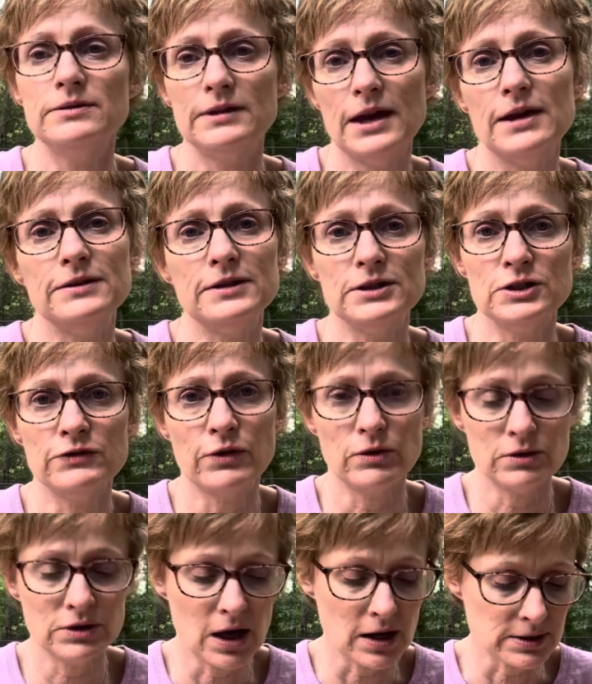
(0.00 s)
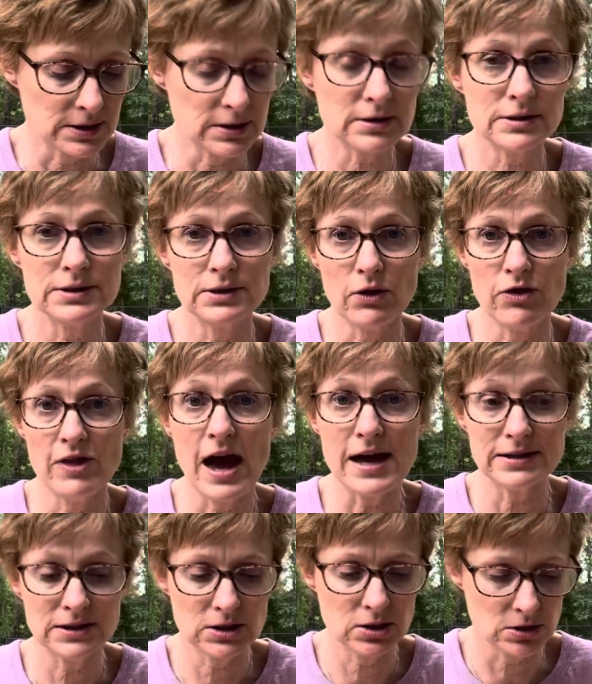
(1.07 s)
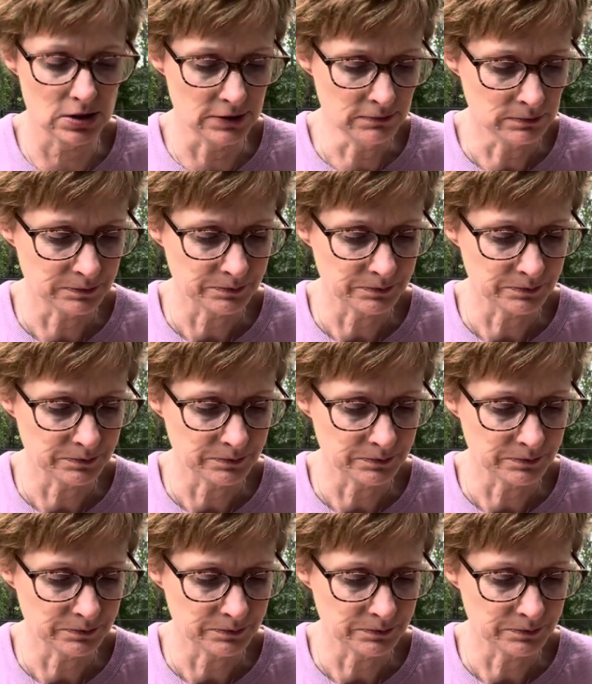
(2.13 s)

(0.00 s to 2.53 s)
that it's phototoxic. So that's good.